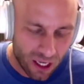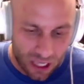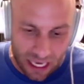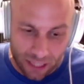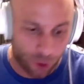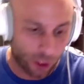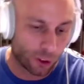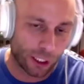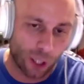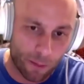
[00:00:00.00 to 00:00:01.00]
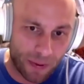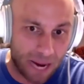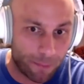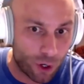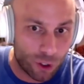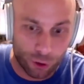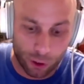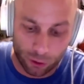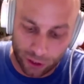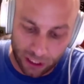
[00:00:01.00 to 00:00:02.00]
And you can look at it on paper. You can
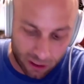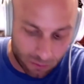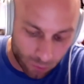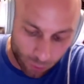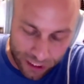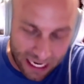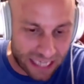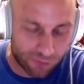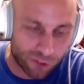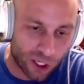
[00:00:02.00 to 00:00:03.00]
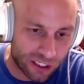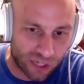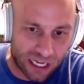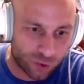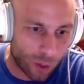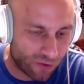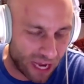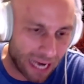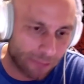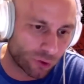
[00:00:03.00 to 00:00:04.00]
look at it what the Yankees have done these last 12
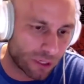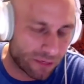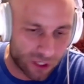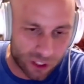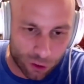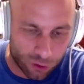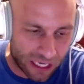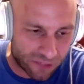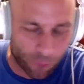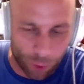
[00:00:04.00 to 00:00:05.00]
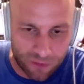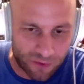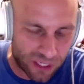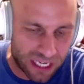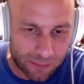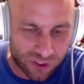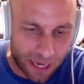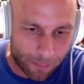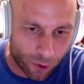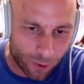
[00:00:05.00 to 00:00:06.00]
games or even, you know, the last 40, 50 game
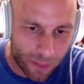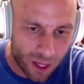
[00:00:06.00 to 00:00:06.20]
sample.